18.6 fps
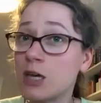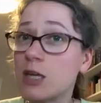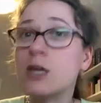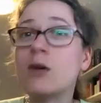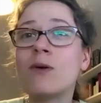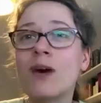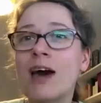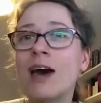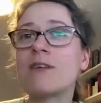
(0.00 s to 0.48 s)

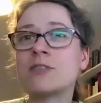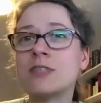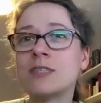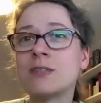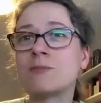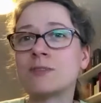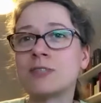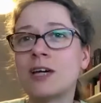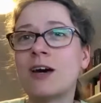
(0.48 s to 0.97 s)
you have
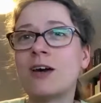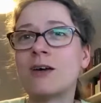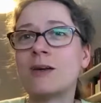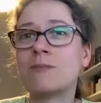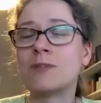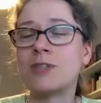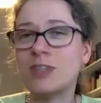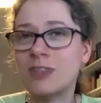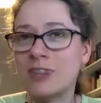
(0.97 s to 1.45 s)
some
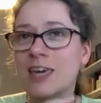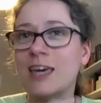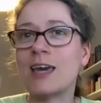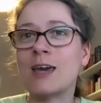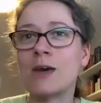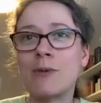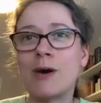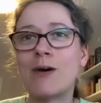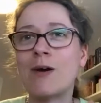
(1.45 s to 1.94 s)
time to
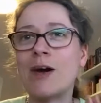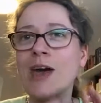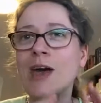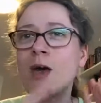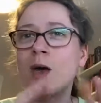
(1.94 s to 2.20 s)
think about